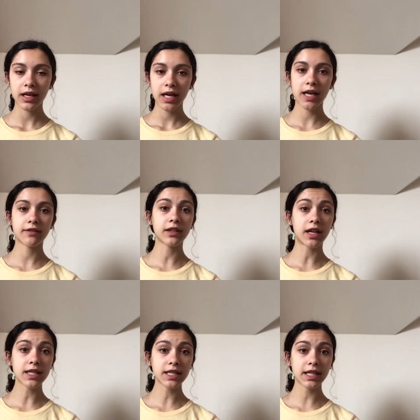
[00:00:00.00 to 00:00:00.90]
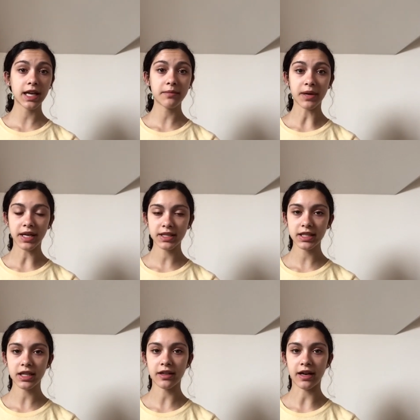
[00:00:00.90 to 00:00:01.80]
If the loss and gain balance
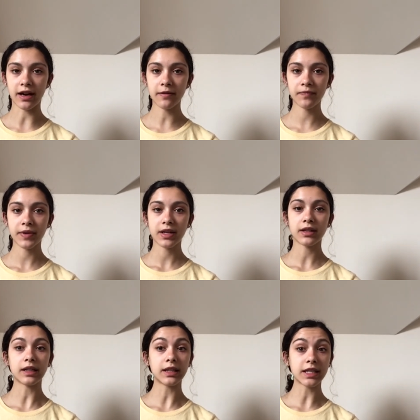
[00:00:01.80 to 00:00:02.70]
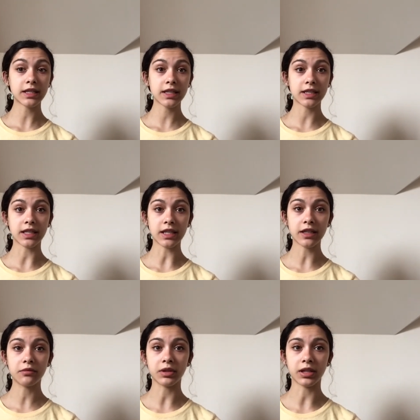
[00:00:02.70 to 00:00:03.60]
each other out, the glacier is in
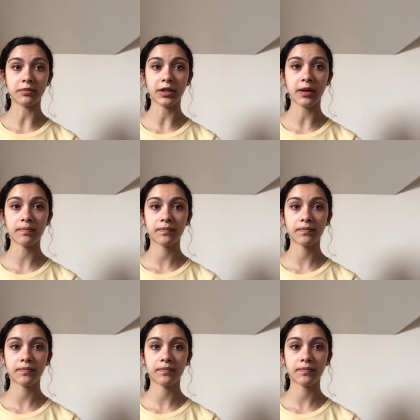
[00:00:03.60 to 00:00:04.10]
equilibrium.